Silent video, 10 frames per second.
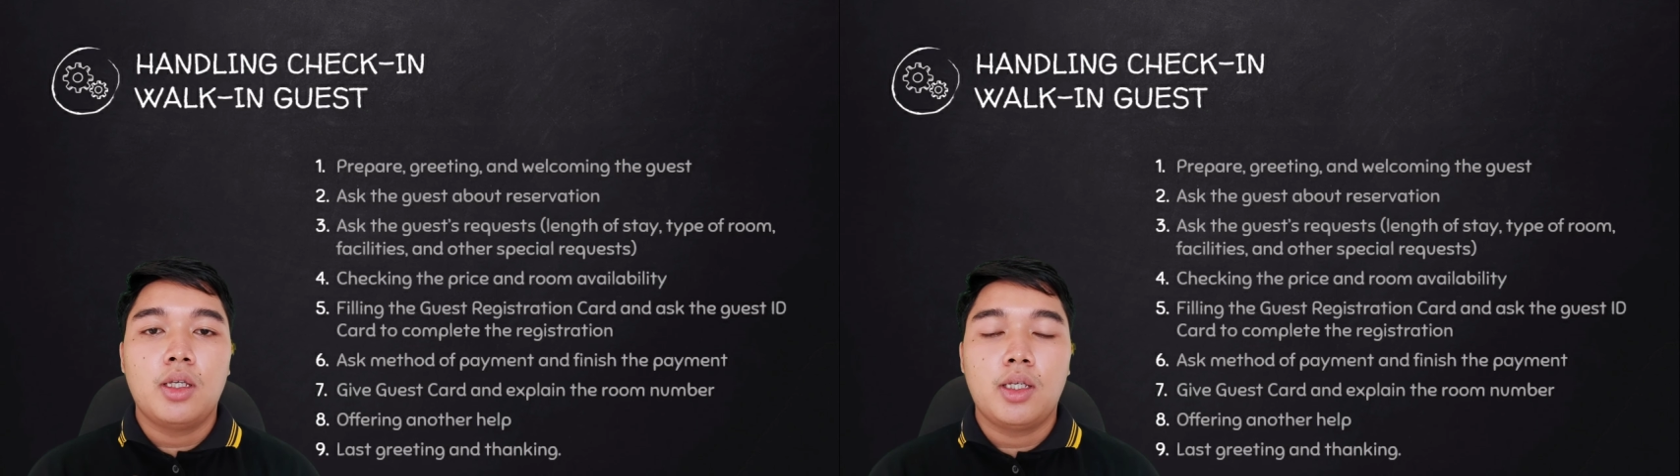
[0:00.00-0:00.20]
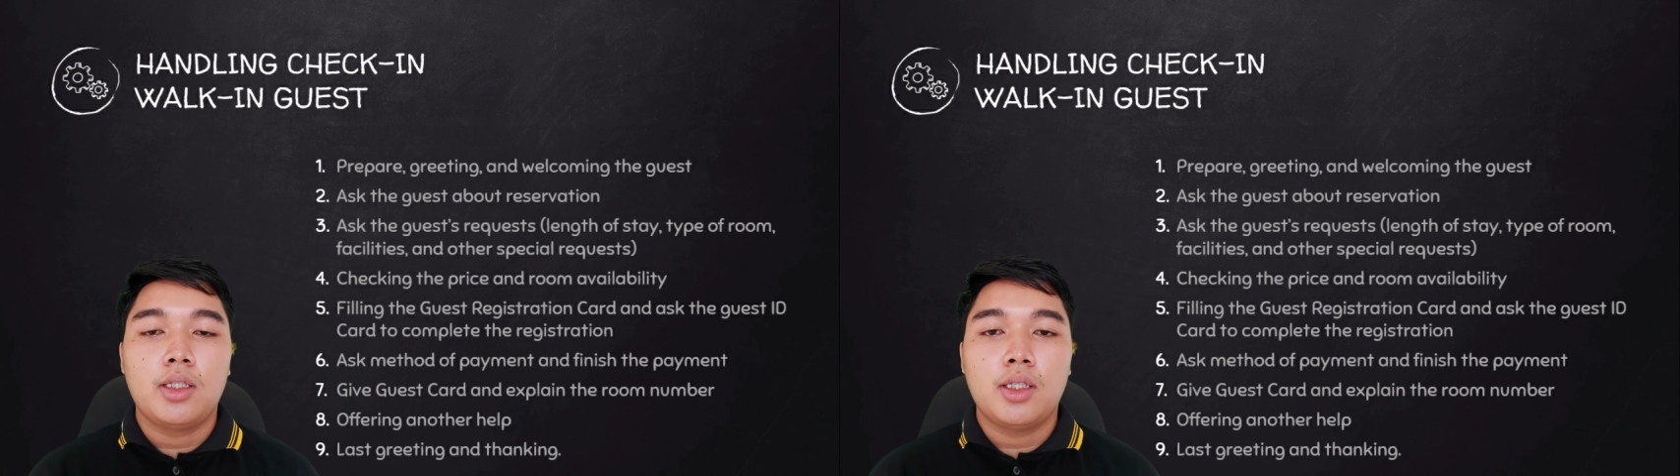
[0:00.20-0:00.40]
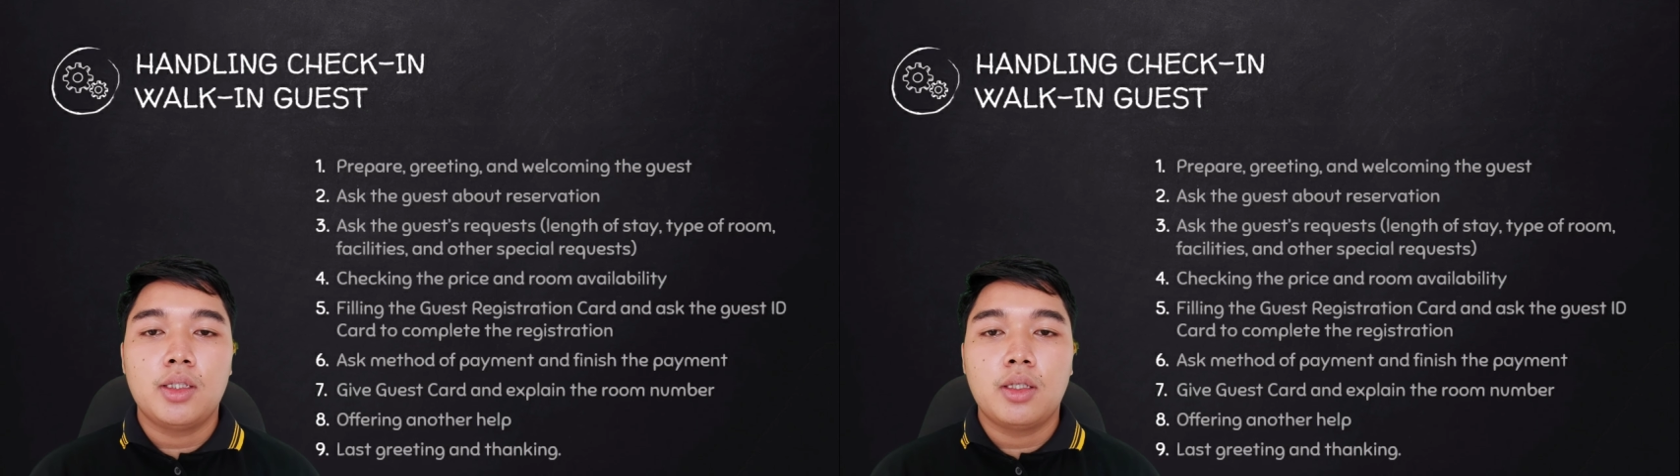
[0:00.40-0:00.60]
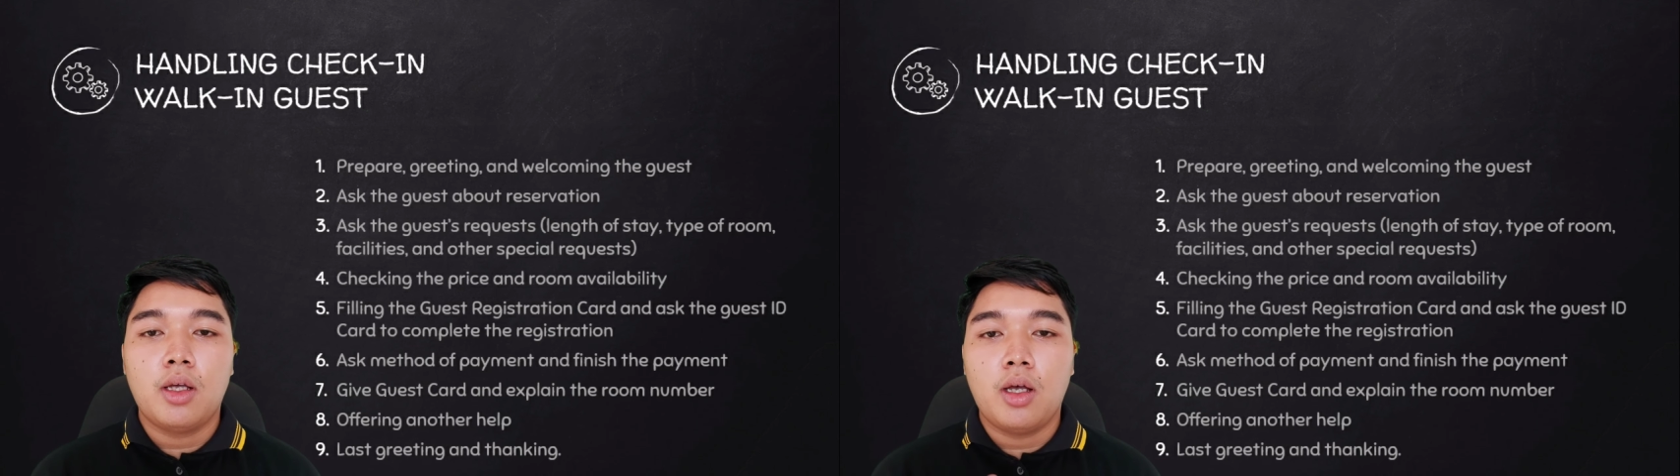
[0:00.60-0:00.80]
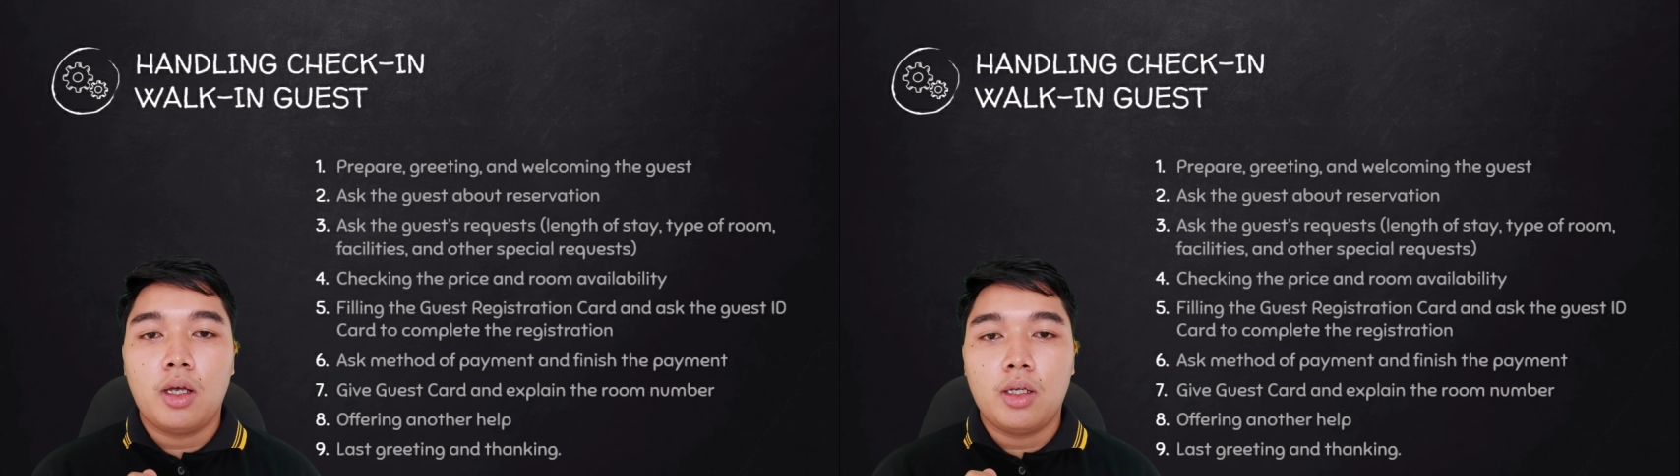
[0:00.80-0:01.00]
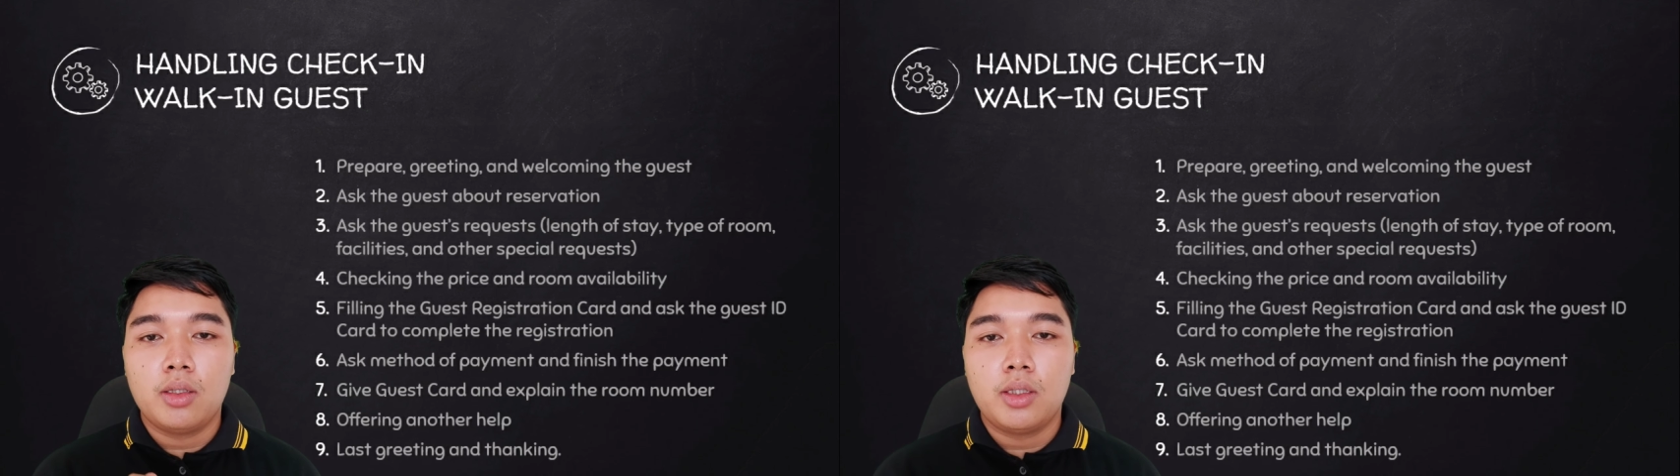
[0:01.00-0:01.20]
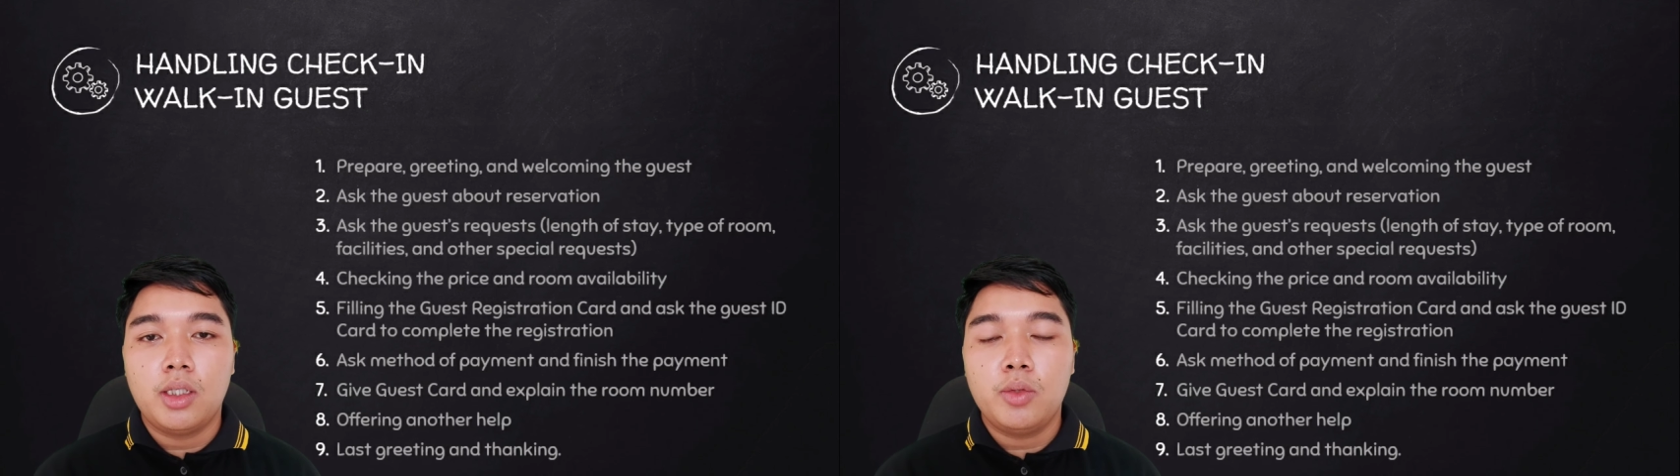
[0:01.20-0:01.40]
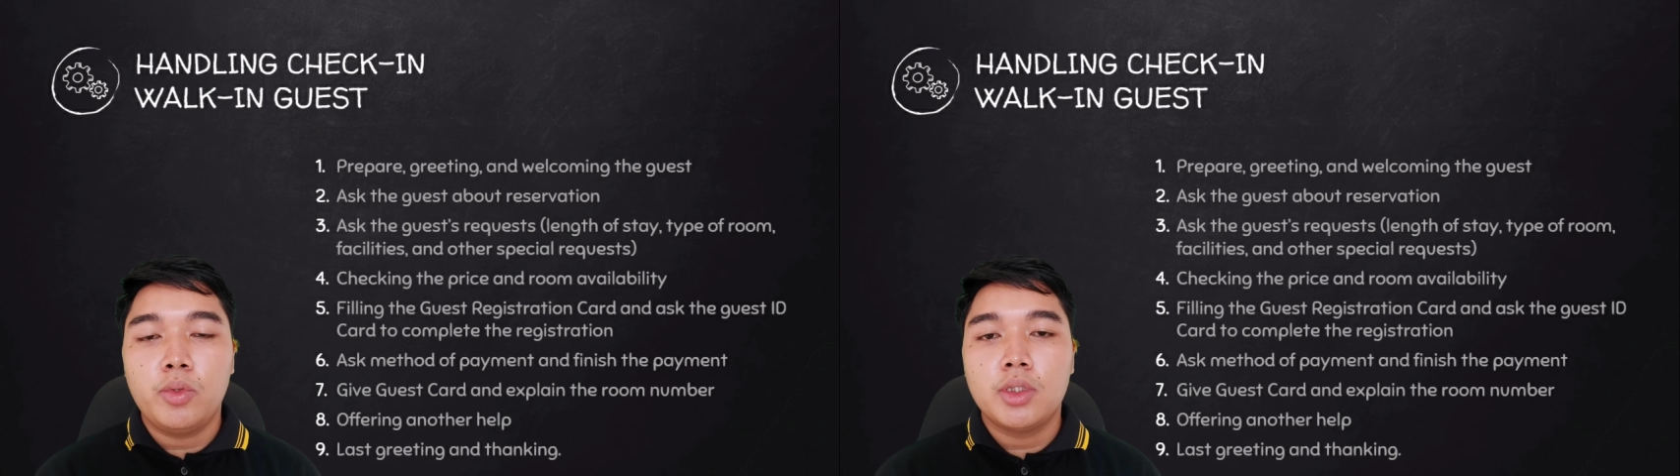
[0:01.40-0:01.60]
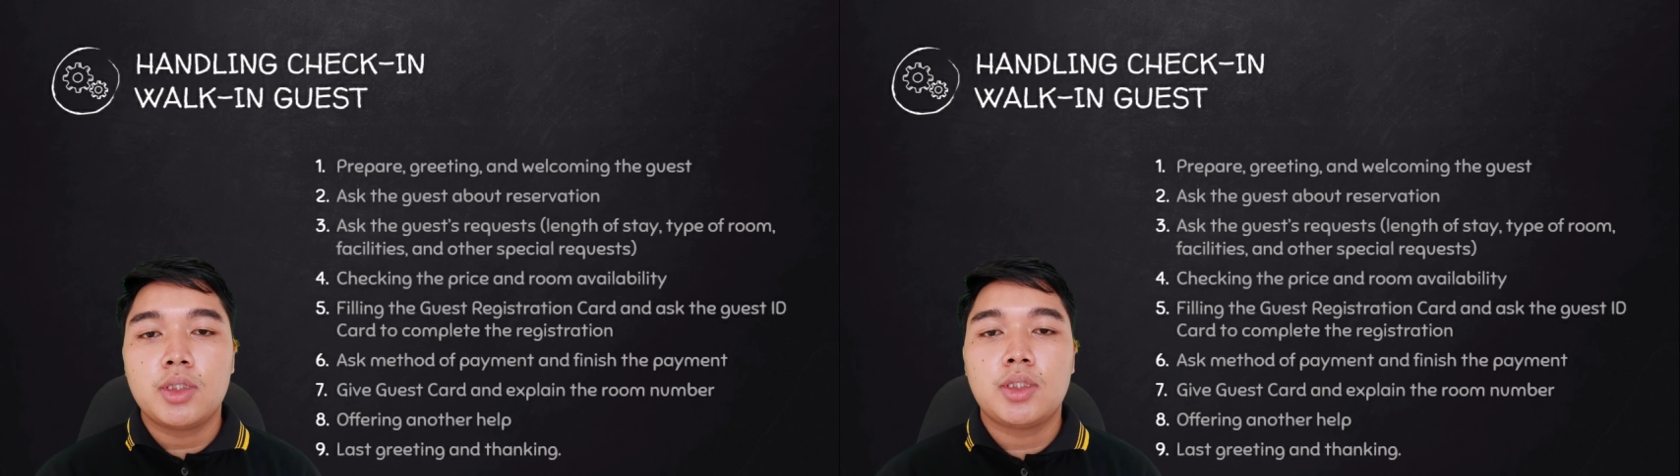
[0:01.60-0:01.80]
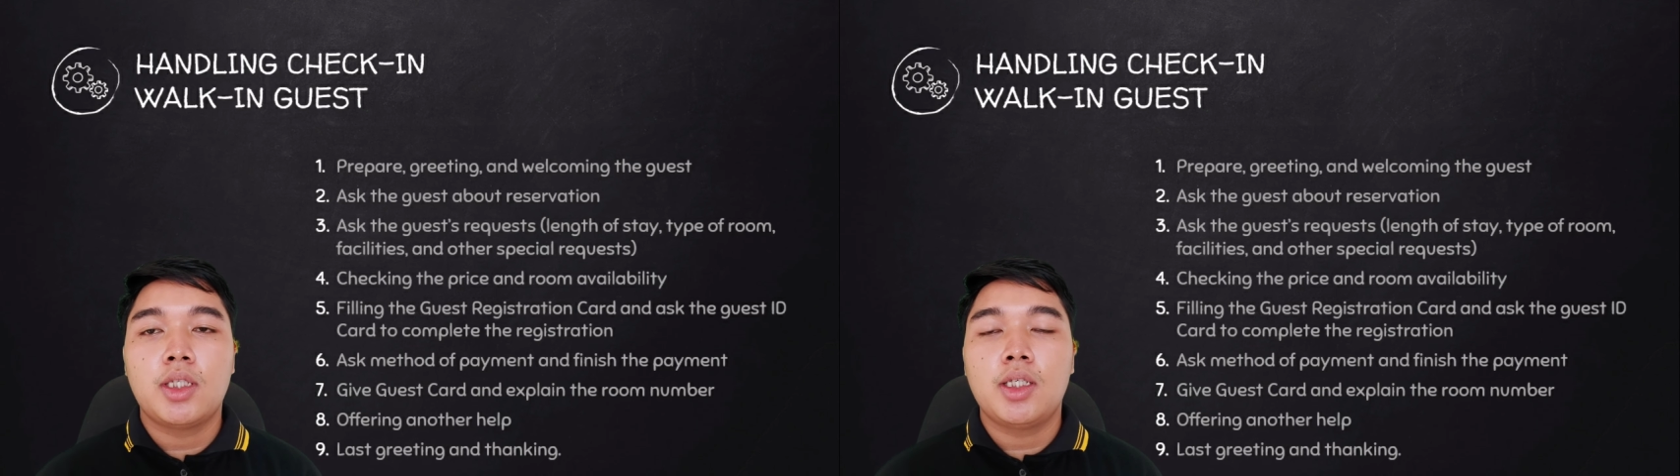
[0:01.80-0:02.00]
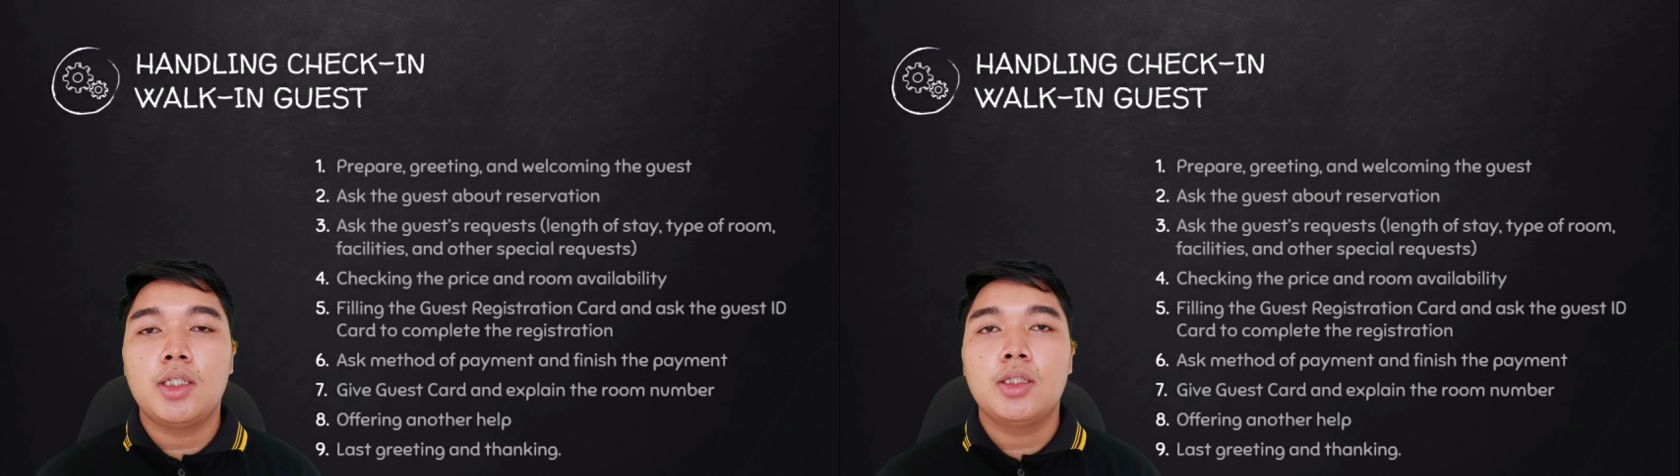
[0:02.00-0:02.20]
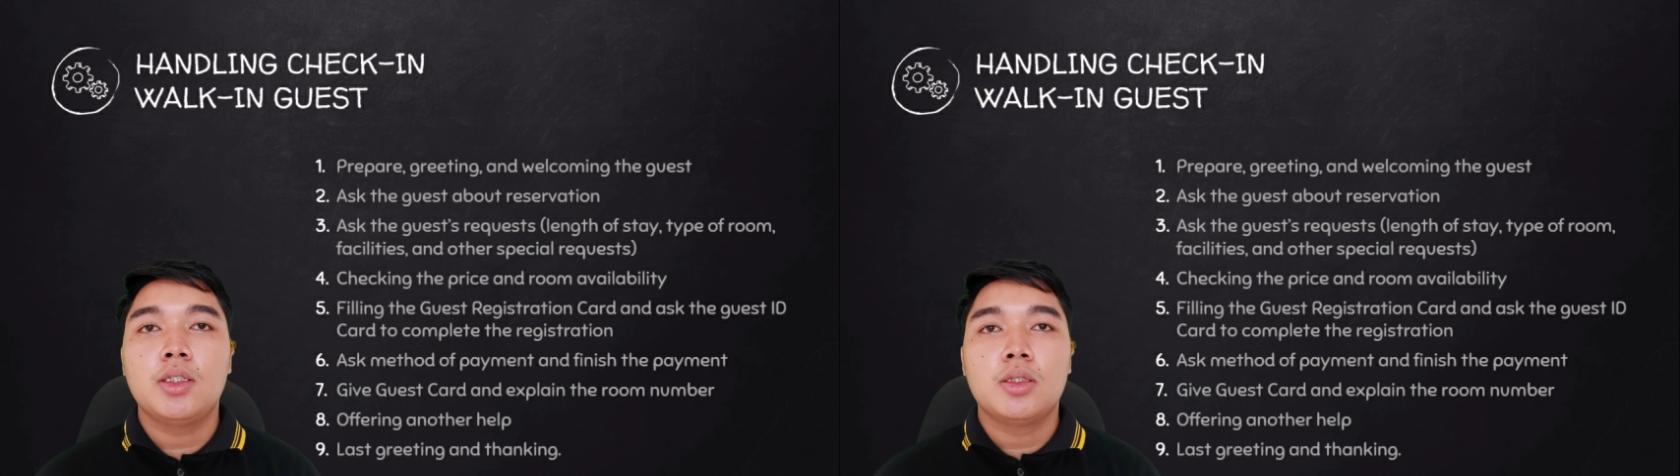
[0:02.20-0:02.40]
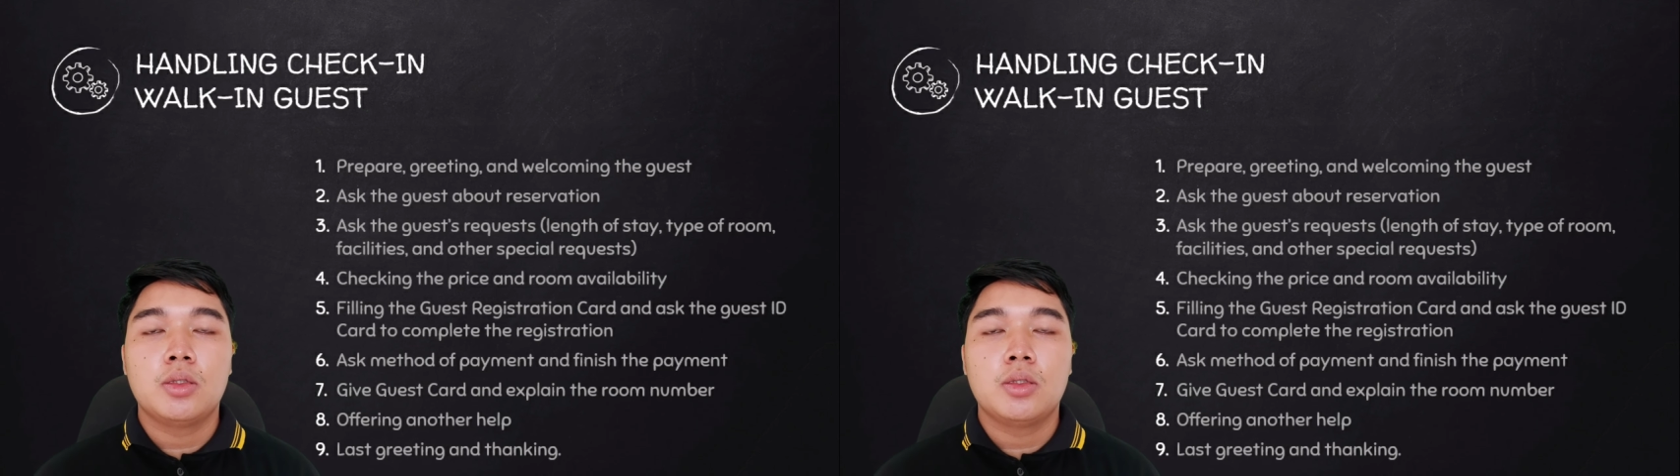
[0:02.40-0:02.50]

and then they will say